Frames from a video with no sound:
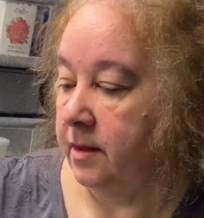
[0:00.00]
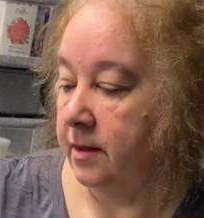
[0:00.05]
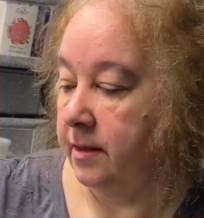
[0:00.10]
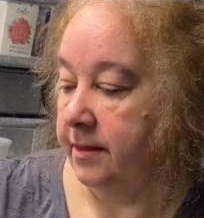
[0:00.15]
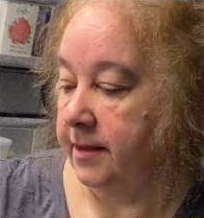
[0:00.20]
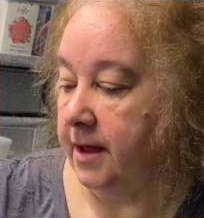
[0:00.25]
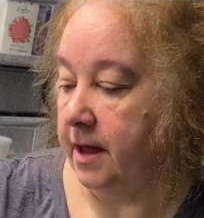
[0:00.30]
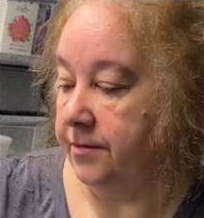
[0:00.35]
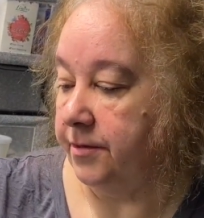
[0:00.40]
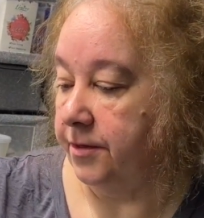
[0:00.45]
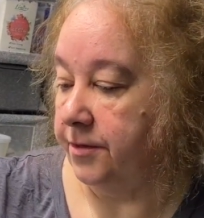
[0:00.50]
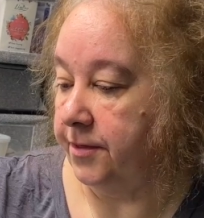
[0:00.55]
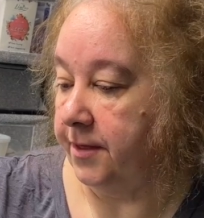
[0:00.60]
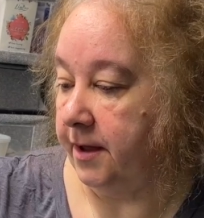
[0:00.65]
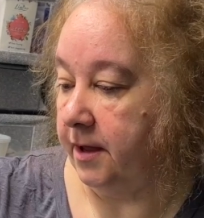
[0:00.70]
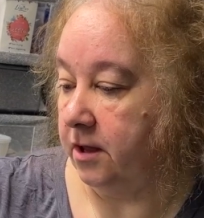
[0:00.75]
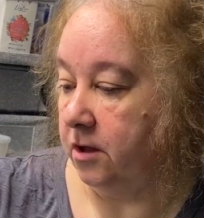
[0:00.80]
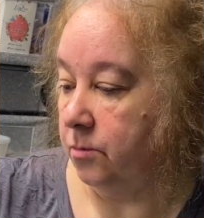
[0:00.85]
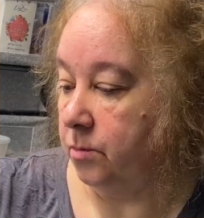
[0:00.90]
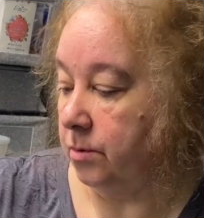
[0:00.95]
The other
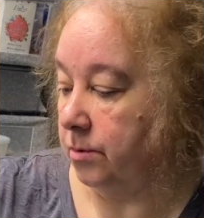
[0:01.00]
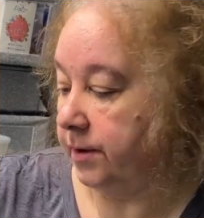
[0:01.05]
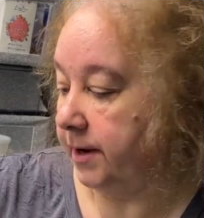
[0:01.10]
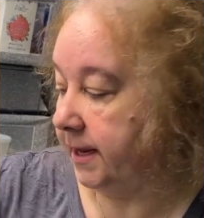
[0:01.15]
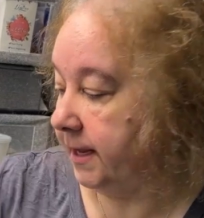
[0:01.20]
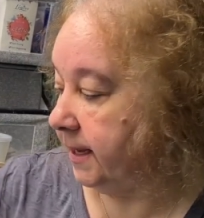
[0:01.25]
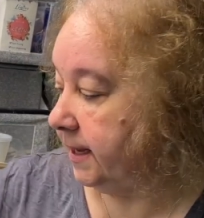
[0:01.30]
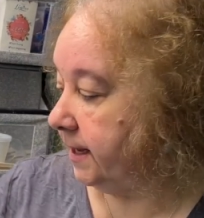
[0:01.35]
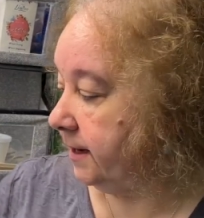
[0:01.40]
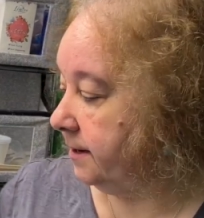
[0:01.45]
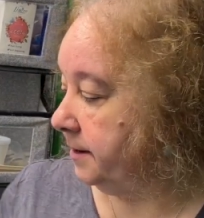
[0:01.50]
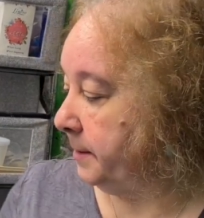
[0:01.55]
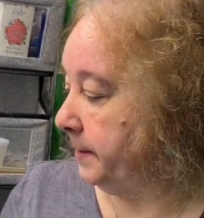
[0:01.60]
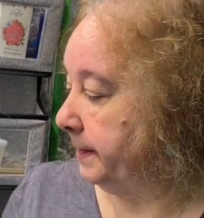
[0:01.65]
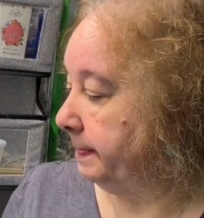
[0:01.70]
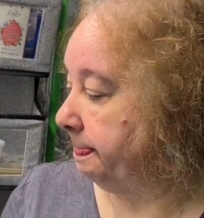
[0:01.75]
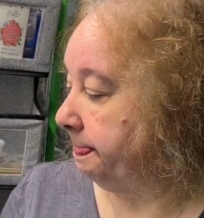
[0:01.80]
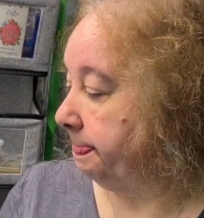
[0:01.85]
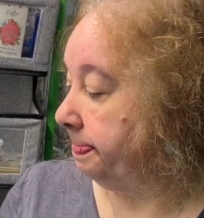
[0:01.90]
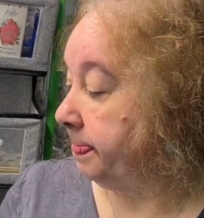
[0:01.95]
thing you will need,
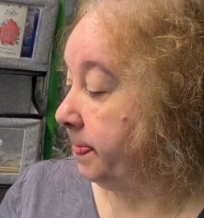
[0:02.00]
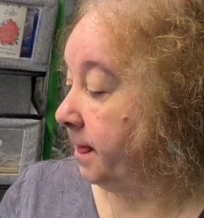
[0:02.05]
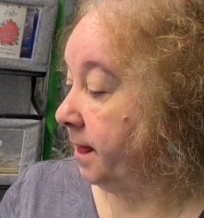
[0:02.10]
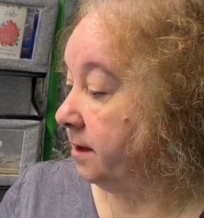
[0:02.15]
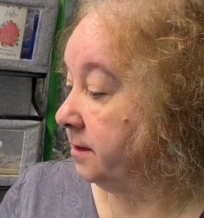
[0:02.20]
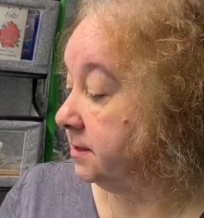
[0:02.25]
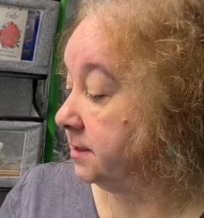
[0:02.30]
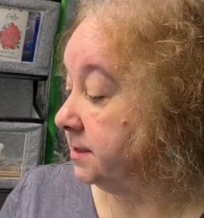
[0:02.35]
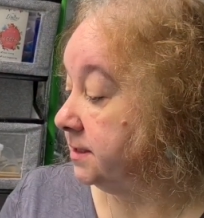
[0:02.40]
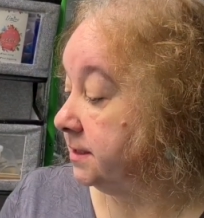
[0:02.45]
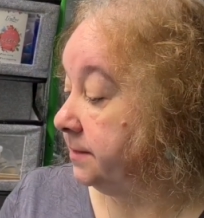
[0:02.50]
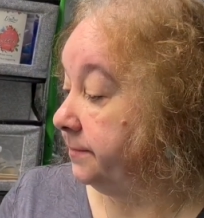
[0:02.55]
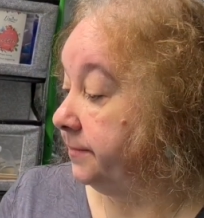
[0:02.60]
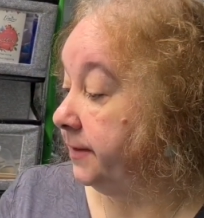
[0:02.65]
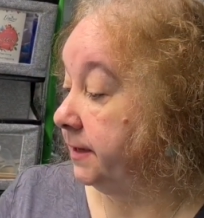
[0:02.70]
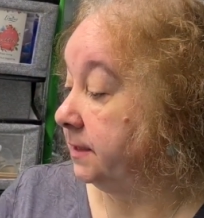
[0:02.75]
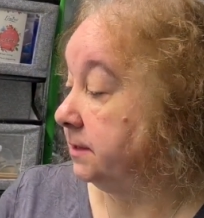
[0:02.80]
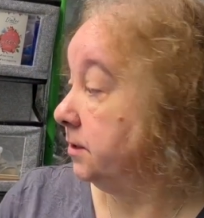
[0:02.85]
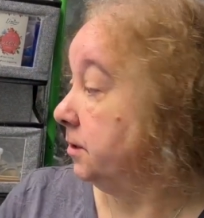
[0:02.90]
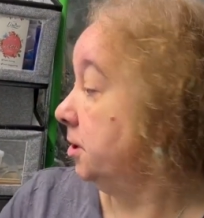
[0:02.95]

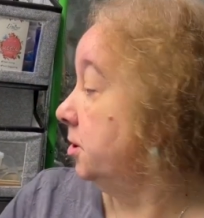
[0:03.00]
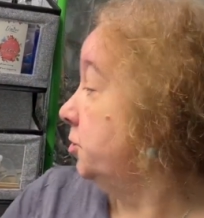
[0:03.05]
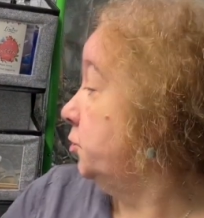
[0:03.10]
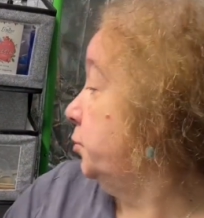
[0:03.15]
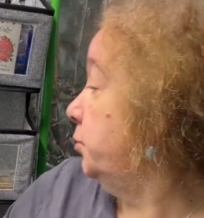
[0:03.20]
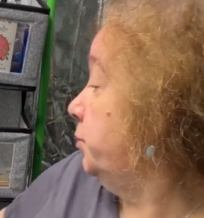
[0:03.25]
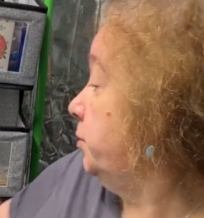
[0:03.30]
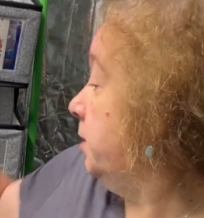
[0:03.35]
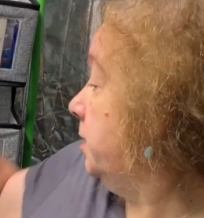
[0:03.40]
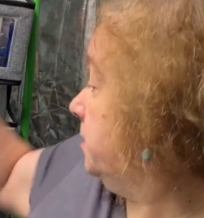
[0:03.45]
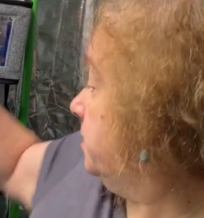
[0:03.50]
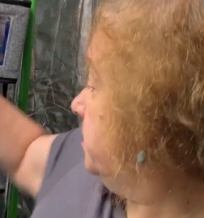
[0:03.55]
something to